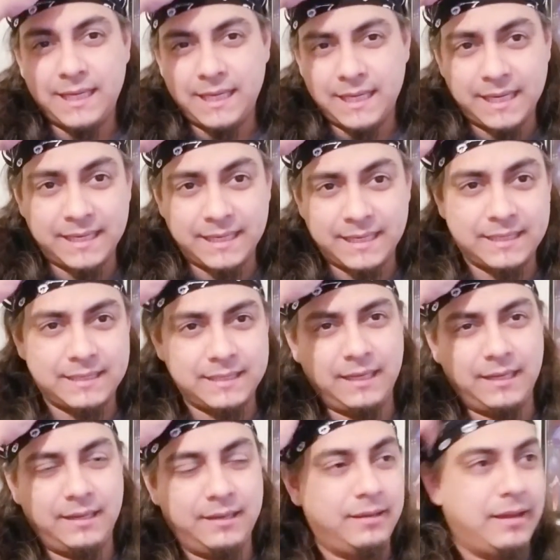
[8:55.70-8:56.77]
And
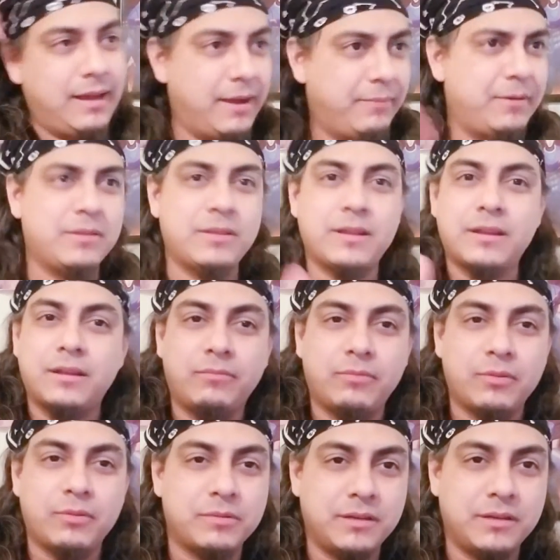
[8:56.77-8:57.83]
I feel like
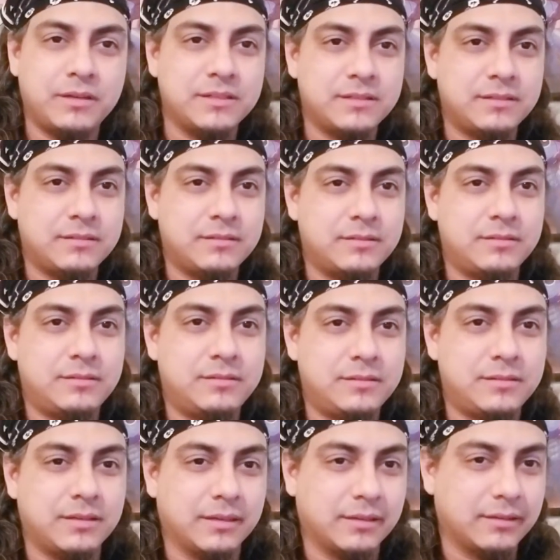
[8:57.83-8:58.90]
everyone needs
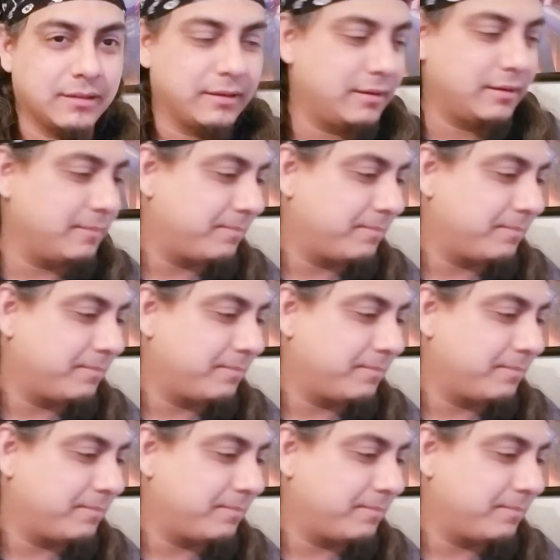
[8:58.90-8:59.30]
to, like...